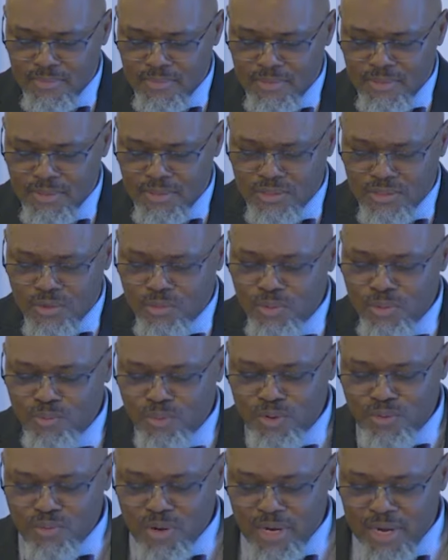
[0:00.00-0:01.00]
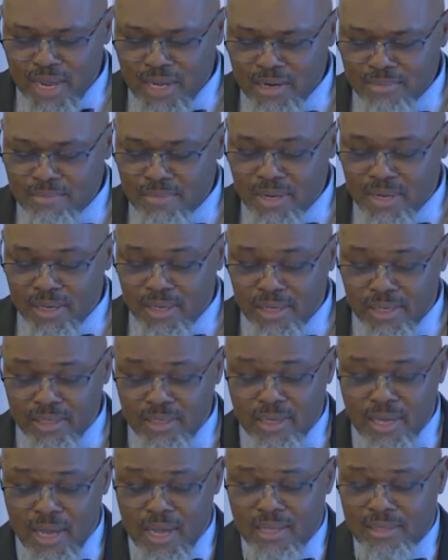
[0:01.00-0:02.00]
So when we run out of money,
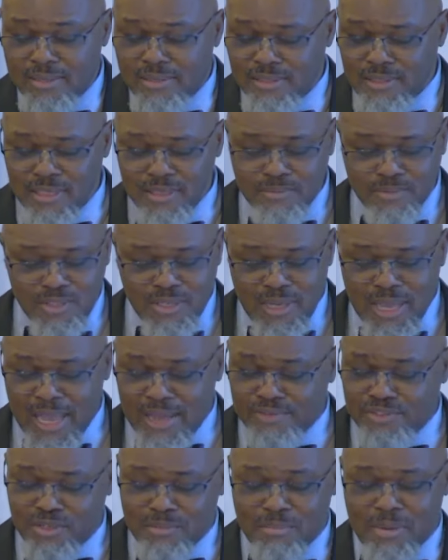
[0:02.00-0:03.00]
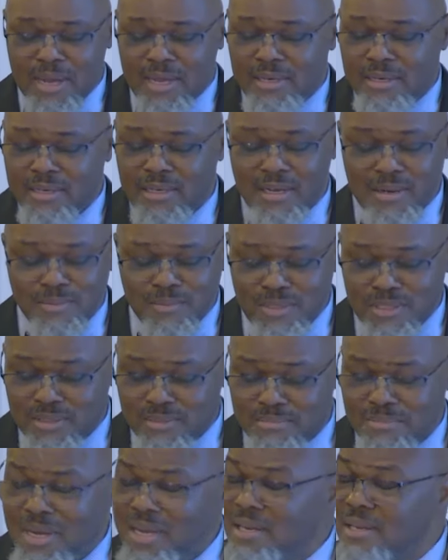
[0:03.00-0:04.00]
God seems to have somebody to come with
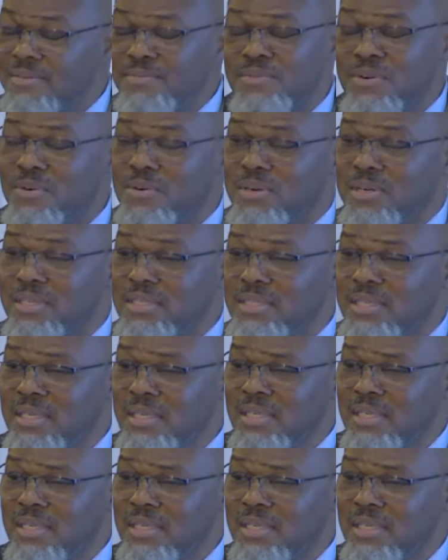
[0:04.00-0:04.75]
some money for it.